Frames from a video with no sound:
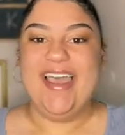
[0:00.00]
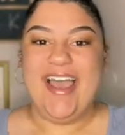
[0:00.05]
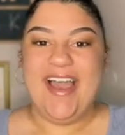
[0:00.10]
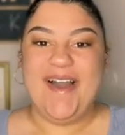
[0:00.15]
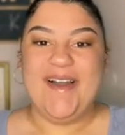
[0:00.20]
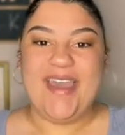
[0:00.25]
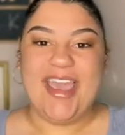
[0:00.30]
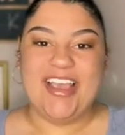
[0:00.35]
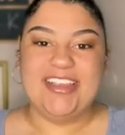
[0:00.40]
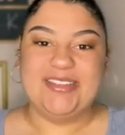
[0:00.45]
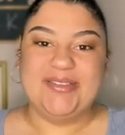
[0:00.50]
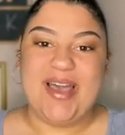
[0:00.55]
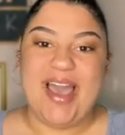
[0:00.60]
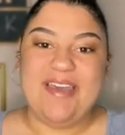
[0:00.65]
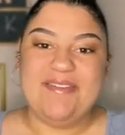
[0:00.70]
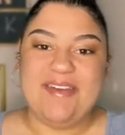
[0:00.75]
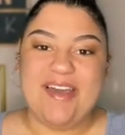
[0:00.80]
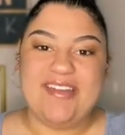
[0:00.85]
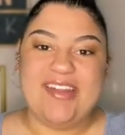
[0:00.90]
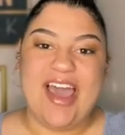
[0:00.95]
Okay, so I
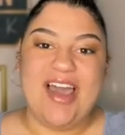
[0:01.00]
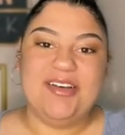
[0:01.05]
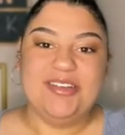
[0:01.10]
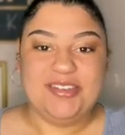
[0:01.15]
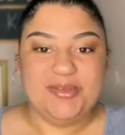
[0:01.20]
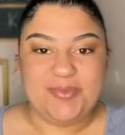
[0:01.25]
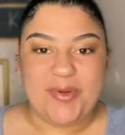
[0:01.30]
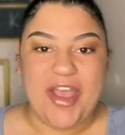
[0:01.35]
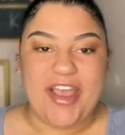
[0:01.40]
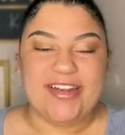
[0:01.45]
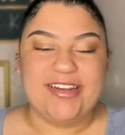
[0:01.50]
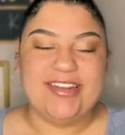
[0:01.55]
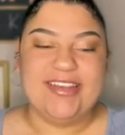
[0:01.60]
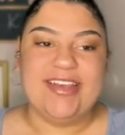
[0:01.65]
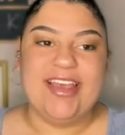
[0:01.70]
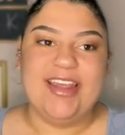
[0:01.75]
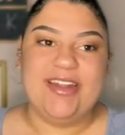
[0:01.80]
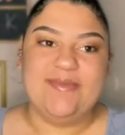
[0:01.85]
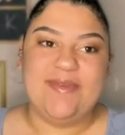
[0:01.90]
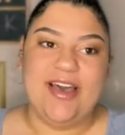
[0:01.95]
found out I was
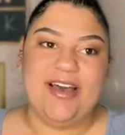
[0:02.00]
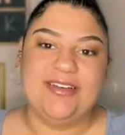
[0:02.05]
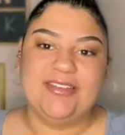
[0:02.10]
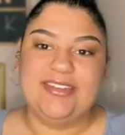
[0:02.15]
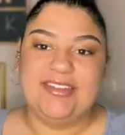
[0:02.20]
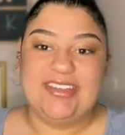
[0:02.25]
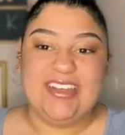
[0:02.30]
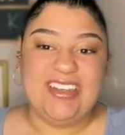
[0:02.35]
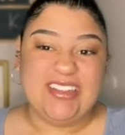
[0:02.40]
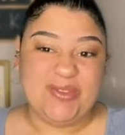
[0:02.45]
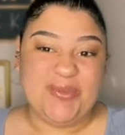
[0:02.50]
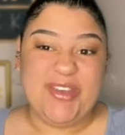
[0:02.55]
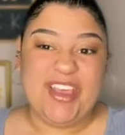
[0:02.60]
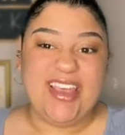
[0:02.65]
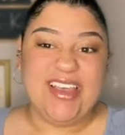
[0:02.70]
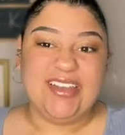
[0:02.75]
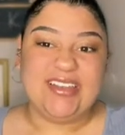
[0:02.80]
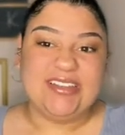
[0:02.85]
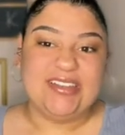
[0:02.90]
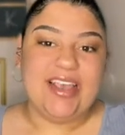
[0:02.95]
pregnant at about 6
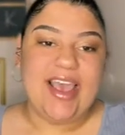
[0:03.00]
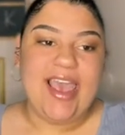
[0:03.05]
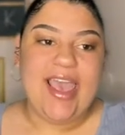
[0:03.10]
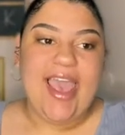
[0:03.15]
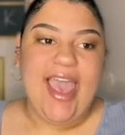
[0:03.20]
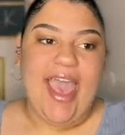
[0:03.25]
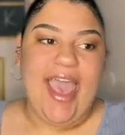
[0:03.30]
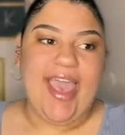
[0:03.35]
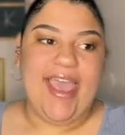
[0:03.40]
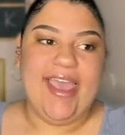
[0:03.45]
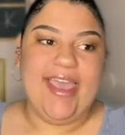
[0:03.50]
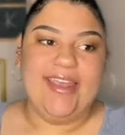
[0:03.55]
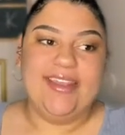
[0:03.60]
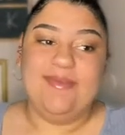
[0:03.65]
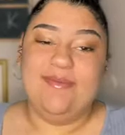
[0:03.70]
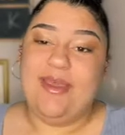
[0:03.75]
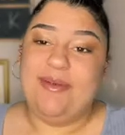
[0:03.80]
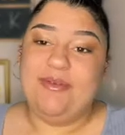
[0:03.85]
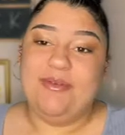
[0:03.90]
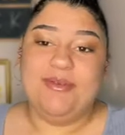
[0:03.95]
weeks, and the
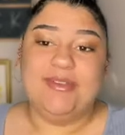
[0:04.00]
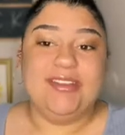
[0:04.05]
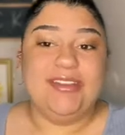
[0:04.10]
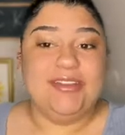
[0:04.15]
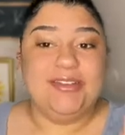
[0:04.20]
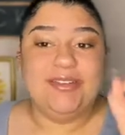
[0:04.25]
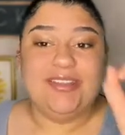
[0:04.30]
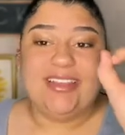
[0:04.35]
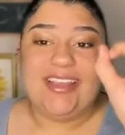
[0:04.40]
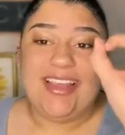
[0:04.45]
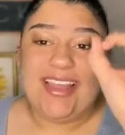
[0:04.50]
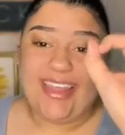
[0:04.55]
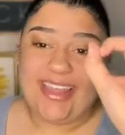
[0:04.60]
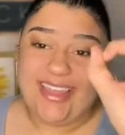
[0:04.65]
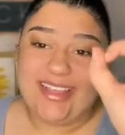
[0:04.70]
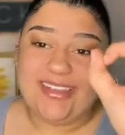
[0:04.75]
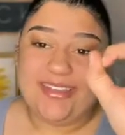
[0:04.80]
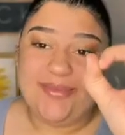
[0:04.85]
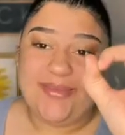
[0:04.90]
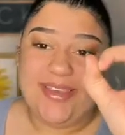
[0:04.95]
baby was literally
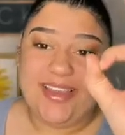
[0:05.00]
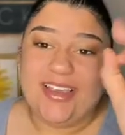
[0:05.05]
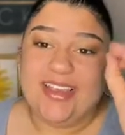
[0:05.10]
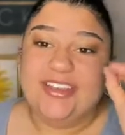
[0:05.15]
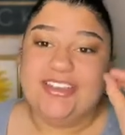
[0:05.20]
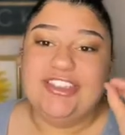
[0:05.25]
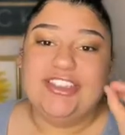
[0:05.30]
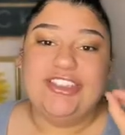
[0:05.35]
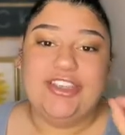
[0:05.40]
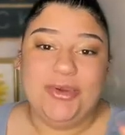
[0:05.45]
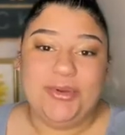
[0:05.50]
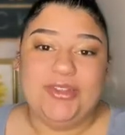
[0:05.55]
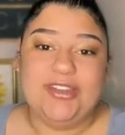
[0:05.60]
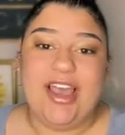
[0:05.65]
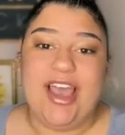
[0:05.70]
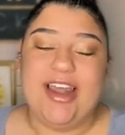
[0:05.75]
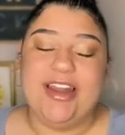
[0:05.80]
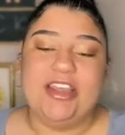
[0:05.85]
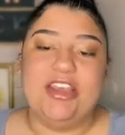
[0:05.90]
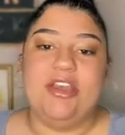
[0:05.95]
this big, so
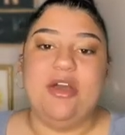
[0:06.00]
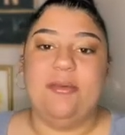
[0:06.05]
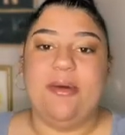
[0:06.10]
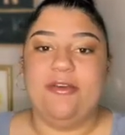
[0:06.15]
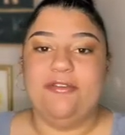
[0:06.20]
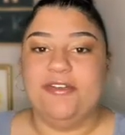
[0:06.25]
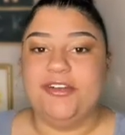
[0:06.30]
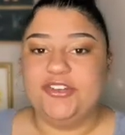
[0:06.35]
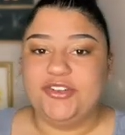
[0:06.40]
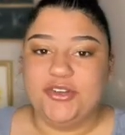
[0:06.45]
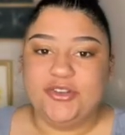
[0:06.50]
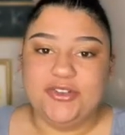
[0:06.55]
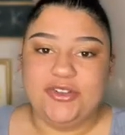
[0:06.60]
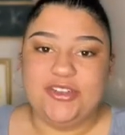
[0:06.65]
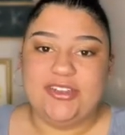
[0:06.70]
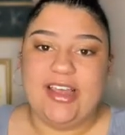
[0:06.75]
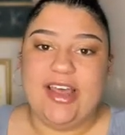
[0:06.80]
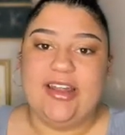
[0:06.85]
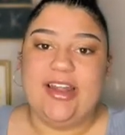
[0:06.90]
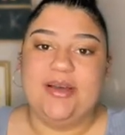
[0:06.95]
tiny. On my first
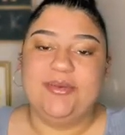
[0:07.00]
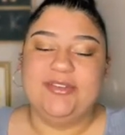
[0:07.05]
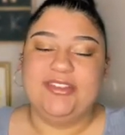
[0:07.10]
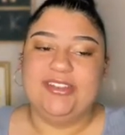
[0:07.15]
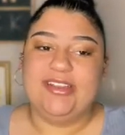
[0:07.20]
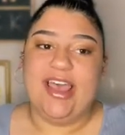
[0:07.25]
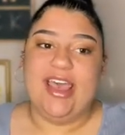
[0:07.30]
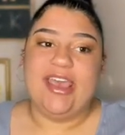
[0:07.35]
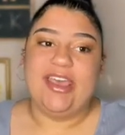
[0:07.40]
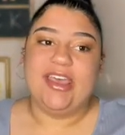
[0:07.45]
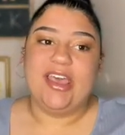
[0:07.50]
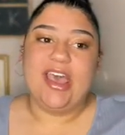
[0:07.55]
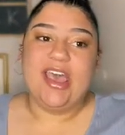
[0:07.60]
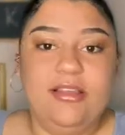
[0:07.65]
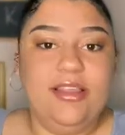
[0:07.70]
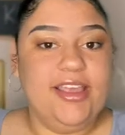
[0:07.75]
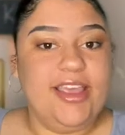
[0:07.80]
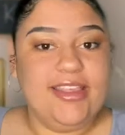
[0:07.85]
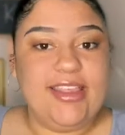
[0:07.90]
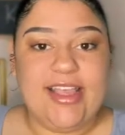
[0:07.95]
ultrasound, I was like,
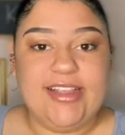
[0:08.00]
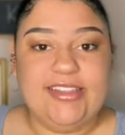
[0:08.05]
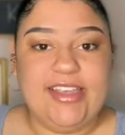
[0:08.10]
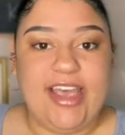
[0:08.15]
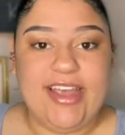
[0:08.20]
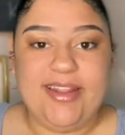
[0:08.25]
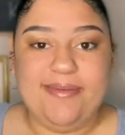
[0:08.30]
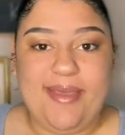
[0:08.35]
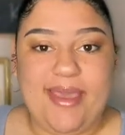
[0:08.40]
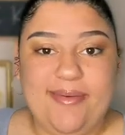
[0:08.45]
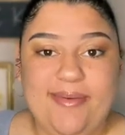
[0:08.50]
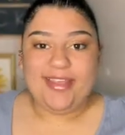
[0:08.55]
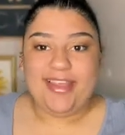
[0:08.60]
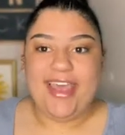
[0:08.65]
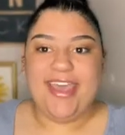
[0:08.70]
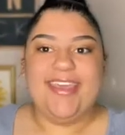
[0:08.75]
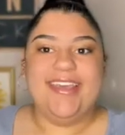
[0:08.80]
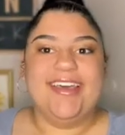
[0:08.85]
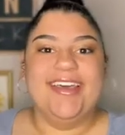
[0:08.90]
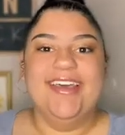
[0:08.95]
look at that tiny baby,
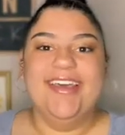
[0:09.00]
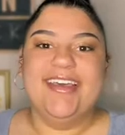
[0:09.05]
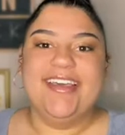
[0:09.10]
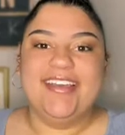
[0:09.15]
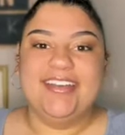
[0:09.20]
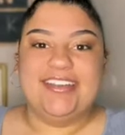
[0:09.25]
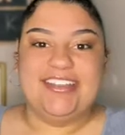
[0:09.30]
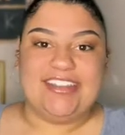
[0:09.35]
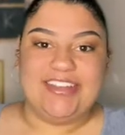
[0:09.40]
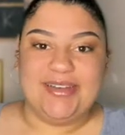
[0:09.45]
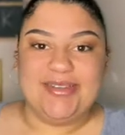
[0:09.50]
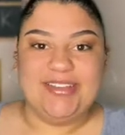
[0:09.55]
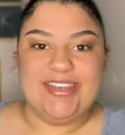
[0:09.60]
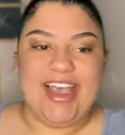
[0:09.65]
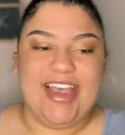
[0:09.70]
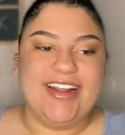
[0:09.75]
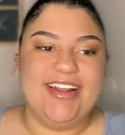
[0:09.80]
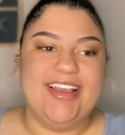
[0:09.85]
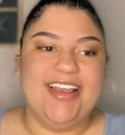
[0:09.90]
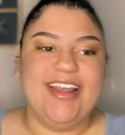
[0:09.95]
like, it's so
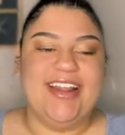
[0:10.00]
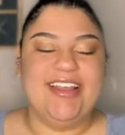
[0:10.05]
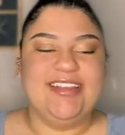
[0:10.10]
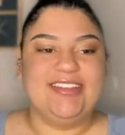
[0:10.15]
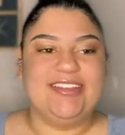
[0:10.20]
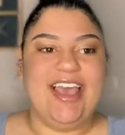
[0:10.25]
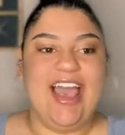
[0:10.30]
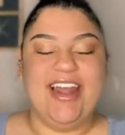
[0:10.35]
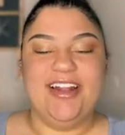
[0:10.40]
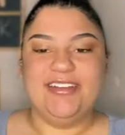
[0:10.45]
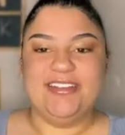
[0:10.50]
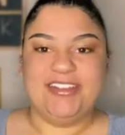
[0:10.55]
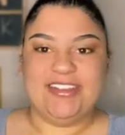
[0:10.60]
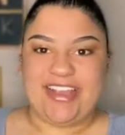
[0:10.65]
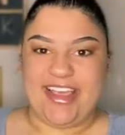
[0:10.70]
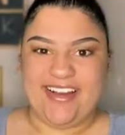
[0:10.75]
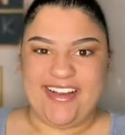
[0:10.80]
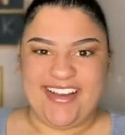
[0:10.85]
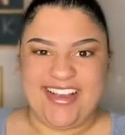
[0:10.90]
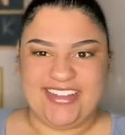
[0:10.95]
tiny. And it's kind of
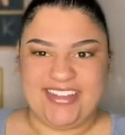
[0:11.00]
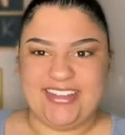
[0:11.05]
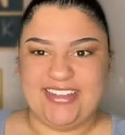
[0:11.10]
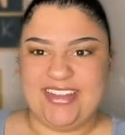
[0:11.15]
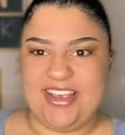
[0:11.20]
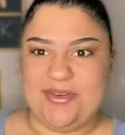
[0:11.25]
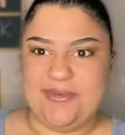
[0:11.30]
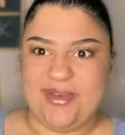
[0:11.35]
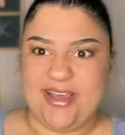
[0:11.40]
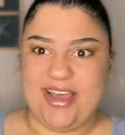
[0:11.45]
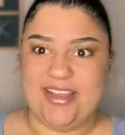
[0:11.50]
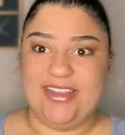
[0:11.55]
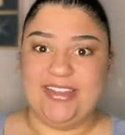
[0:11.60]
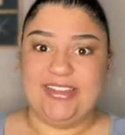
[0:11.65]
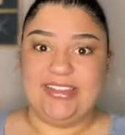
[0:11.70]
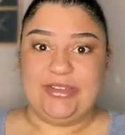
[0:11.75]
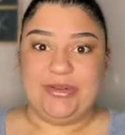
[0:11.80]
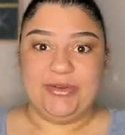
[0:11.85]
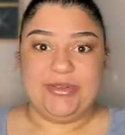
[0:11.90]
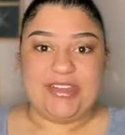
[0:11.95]
scary because it's like, oh my God,
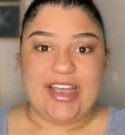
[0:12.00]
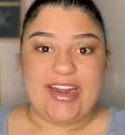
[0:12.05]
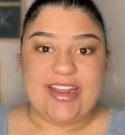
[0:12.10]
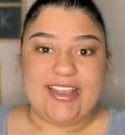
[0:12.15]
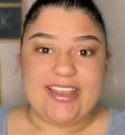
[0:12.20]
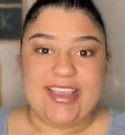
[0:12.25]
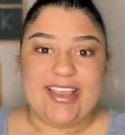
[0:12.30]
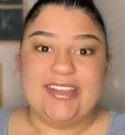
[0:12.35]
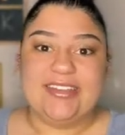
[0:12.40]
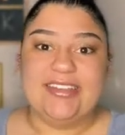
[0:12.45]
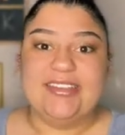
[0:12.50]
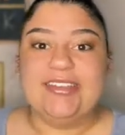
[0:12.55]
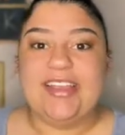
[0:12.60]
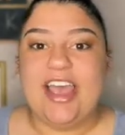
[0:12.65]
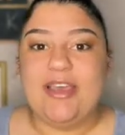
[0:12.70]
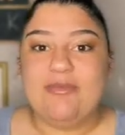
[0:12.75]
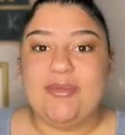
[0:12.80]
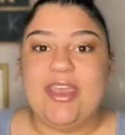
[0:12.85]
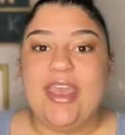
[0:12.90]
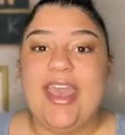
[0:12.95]
this little tiny thing is
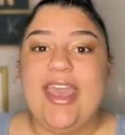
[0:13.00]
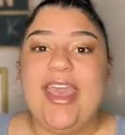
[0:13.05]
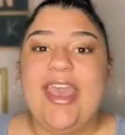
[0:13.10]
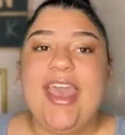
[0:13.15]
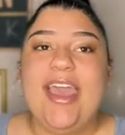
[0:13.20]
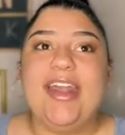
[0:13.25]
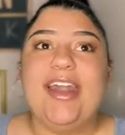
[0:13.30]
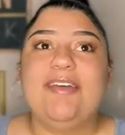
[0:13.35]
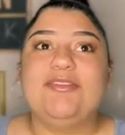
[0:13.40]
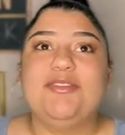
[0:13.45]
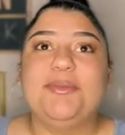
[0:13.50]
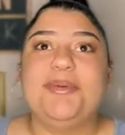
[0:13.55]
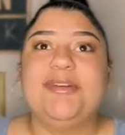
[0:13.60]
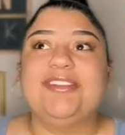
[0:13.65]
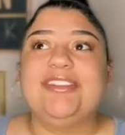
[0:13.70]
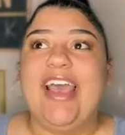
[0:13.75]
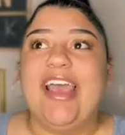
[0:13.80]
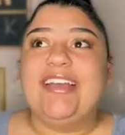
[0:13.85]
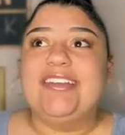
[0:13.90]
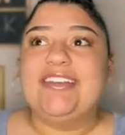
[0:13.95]
inside me and I have to
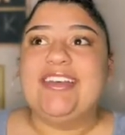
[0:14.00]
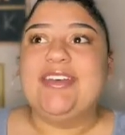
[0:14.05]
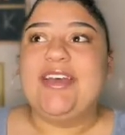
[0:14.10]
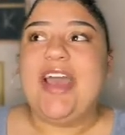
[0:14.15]
protect it.